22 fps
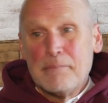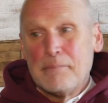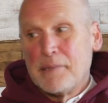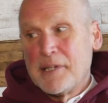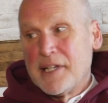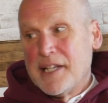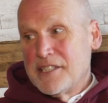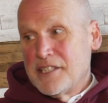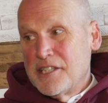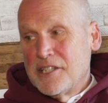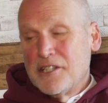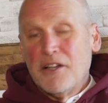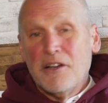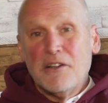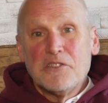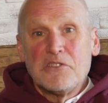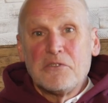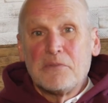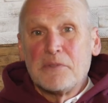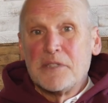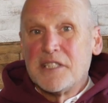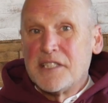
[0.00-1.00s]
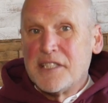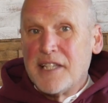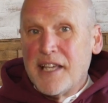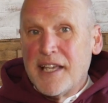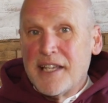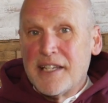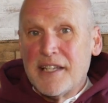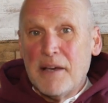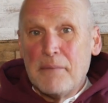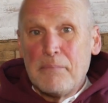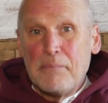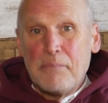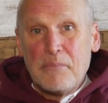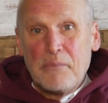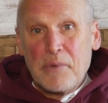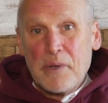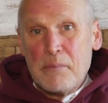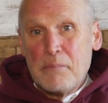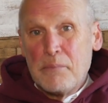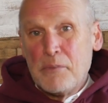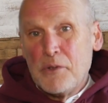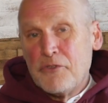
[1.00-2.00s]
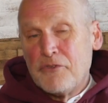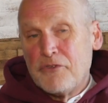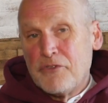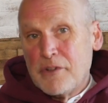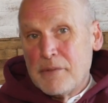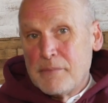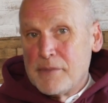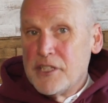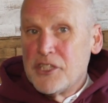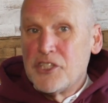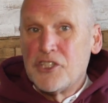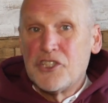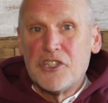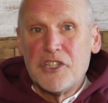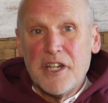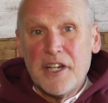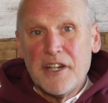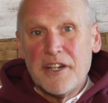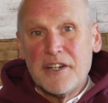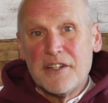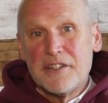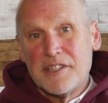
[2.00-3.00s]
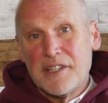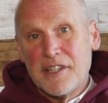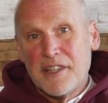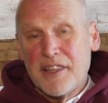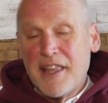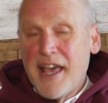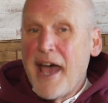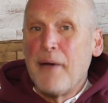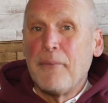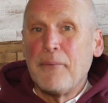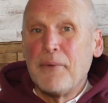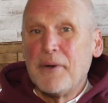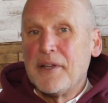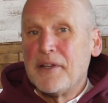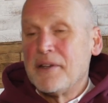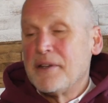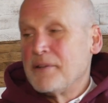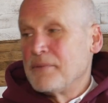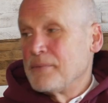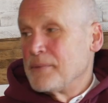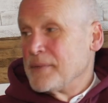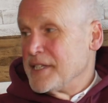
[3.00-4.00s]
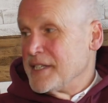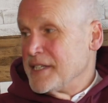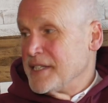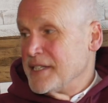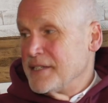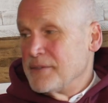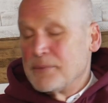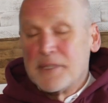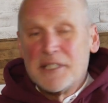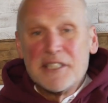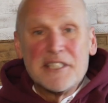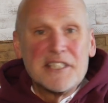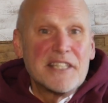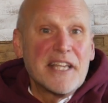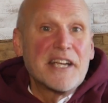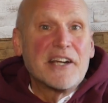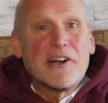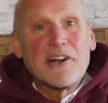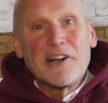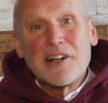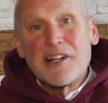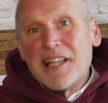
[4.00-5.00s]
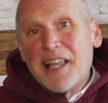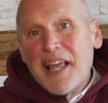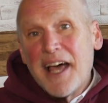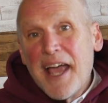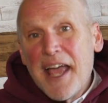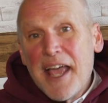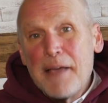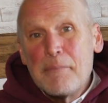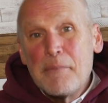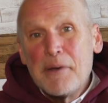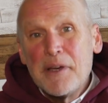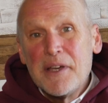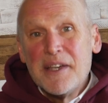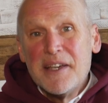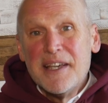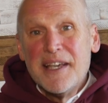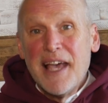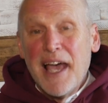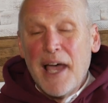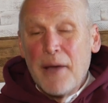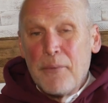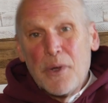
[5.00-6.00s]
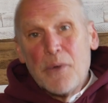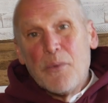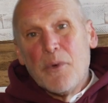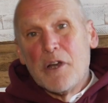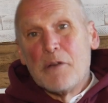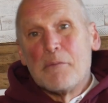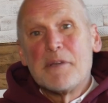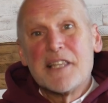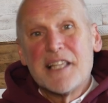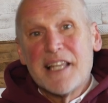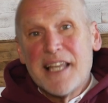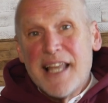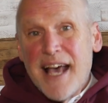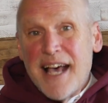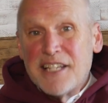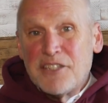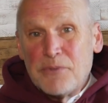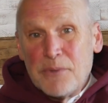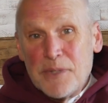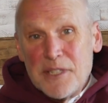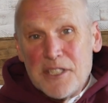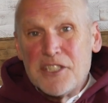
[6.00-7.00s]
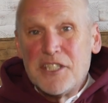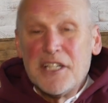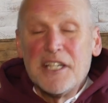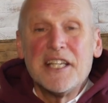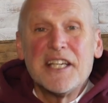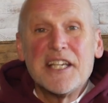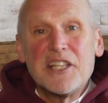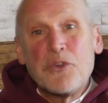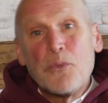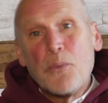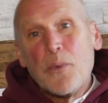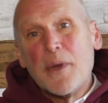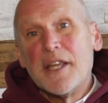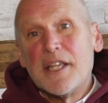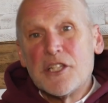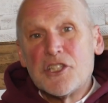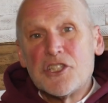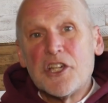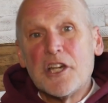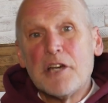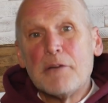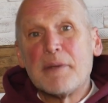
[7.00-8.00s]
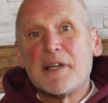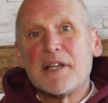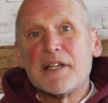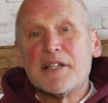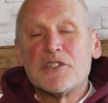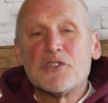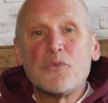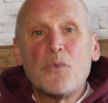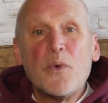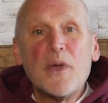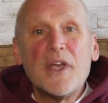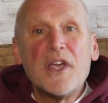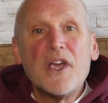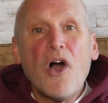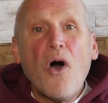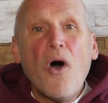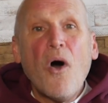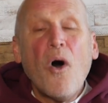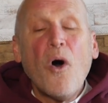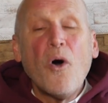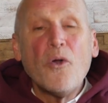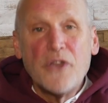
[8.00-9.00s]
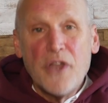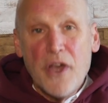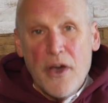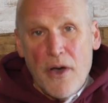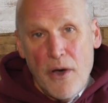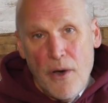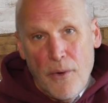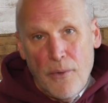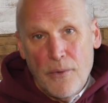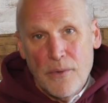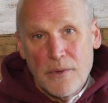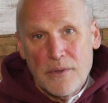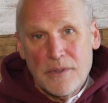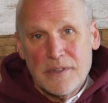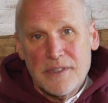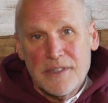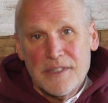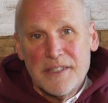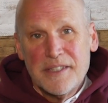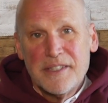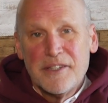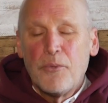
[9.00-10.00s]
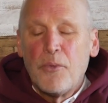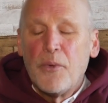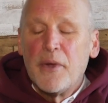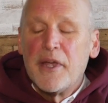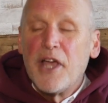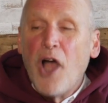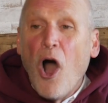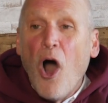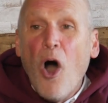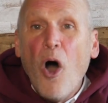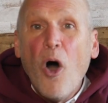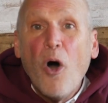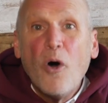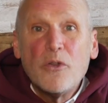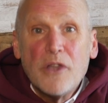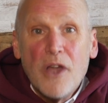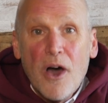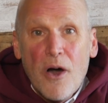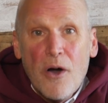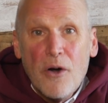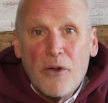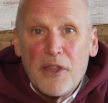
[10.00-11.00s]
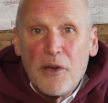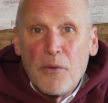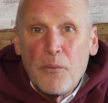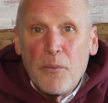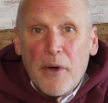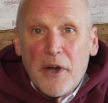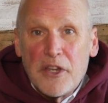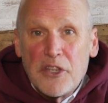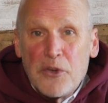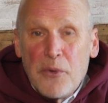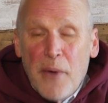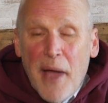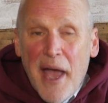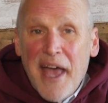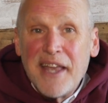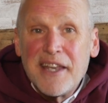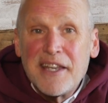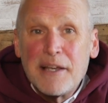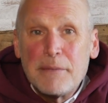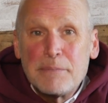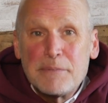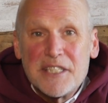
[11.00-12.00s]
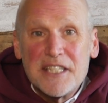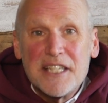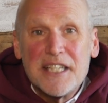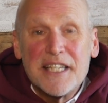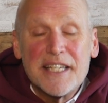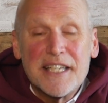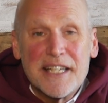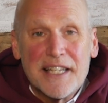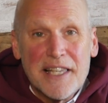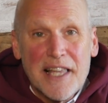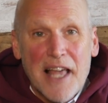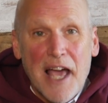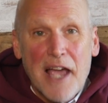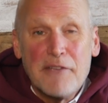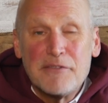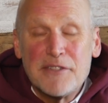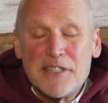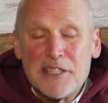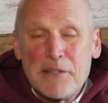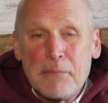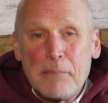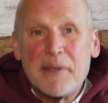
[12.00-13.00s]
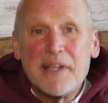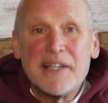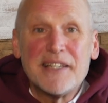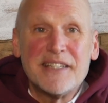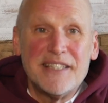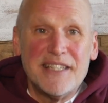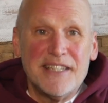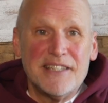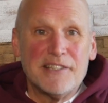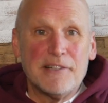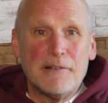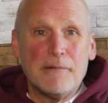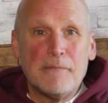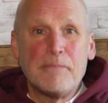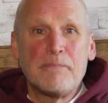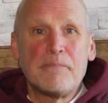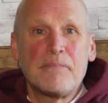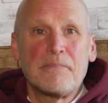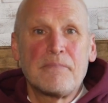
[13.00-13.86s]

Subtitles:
But as adults, we stand up, we move from this chair to that one, we stake our claim, and we want to be the last one sitting in the winning chair, because we all know that where you end up sitting in life is a big deal.